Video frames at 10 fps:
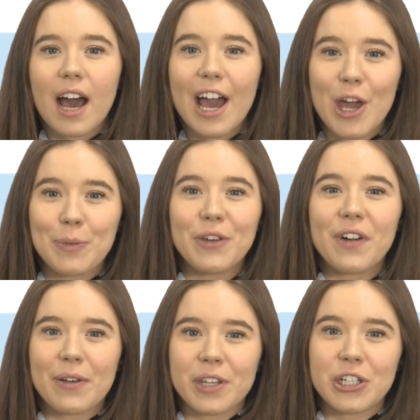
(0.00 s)
I hope you
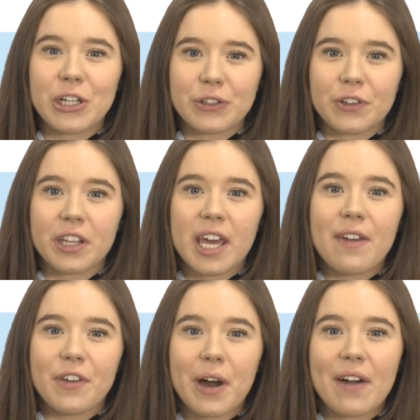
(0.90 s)
found this useful.
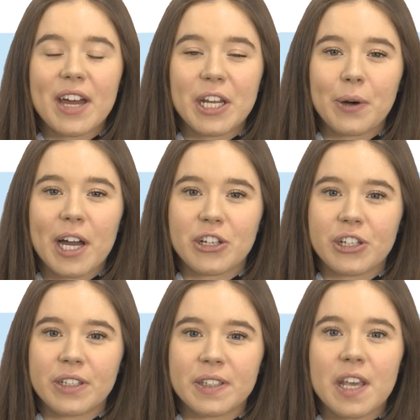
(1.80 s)
If you have any
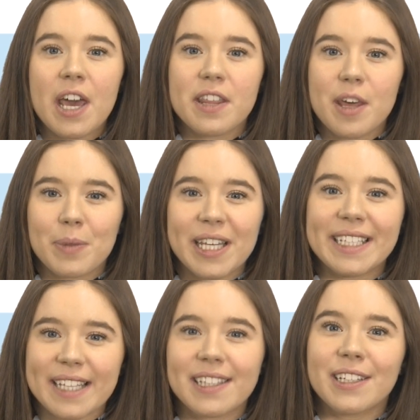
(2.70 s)
questions, then
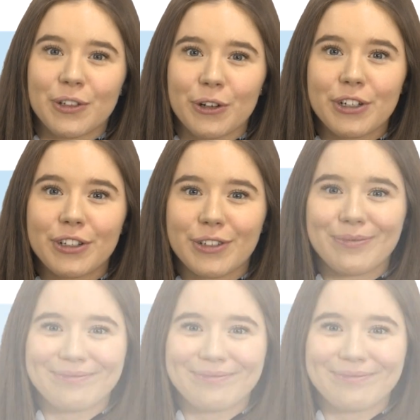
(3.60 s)
please get in touch.